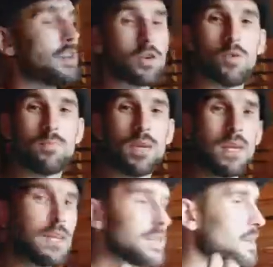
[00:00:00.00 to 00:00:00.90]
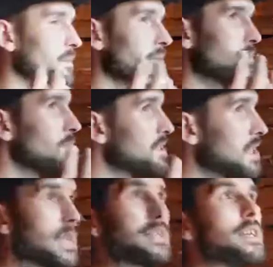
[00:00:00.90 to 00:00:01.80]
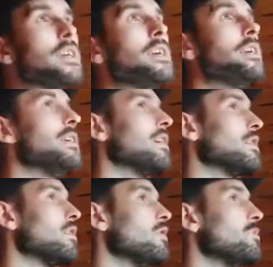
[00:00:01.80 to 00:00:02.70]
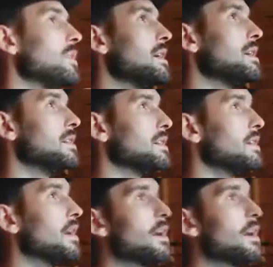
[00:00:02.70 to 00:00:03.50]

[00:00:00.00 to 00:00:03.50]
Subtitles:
It could be something from Disney, it could be